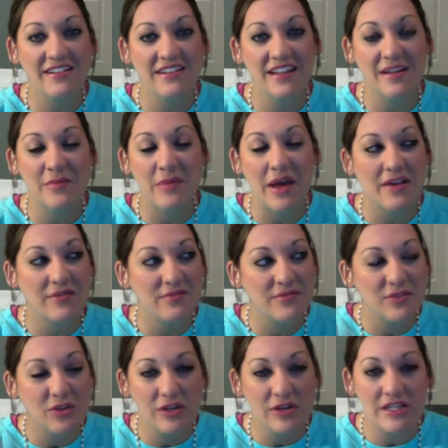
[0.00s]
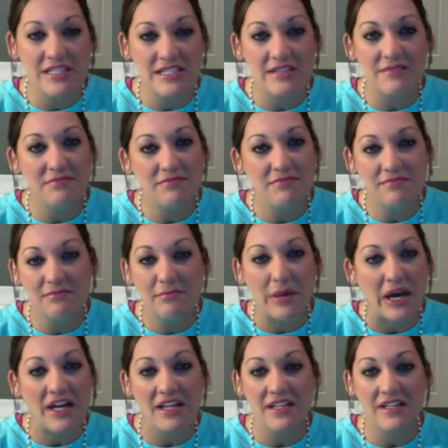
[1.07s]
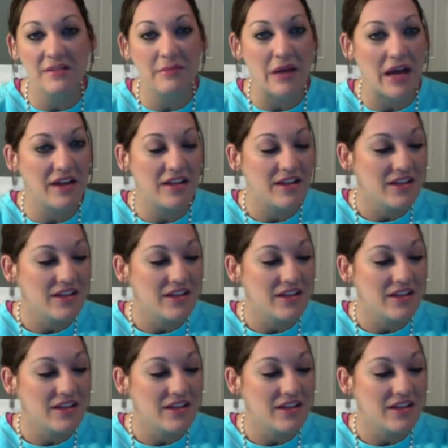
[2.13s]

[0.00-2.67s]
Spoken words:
in my crazy bun and my